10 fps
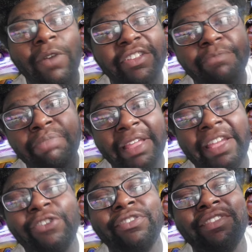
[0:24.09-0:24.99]
West
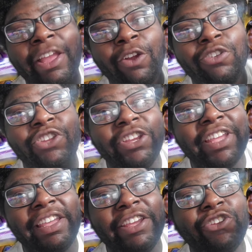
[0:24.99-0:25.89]
players, they are
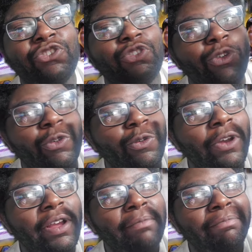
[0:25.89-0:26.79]
looking
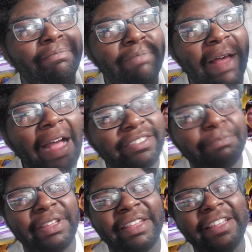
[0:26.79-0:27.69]
to
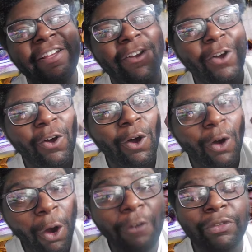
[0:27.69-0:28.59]
possibly,
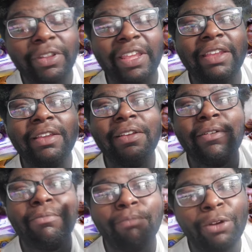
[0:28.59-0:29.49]
hopefully,
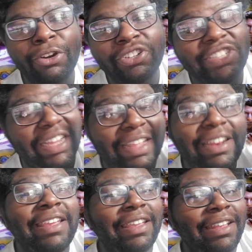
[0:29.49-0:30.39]
merge NA
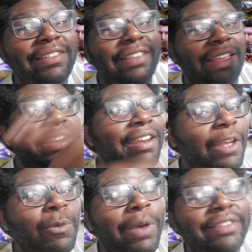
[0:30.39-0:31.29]
East and
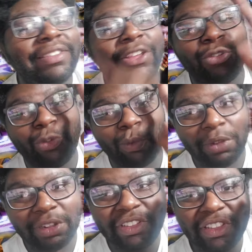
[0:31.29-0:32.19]
NA West into
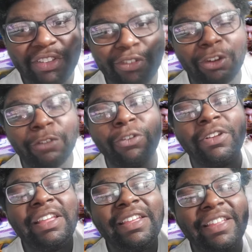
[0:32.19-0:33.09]
one
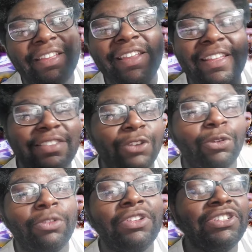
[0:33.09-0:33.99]
server, NA
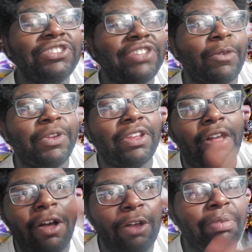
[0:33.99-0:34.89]
Central, so that we can
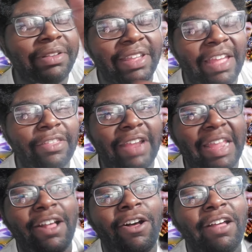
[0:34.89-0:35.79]
all play together
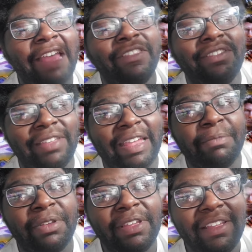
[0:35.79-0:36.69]
and all have the
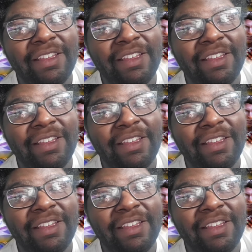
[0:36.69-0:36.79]
same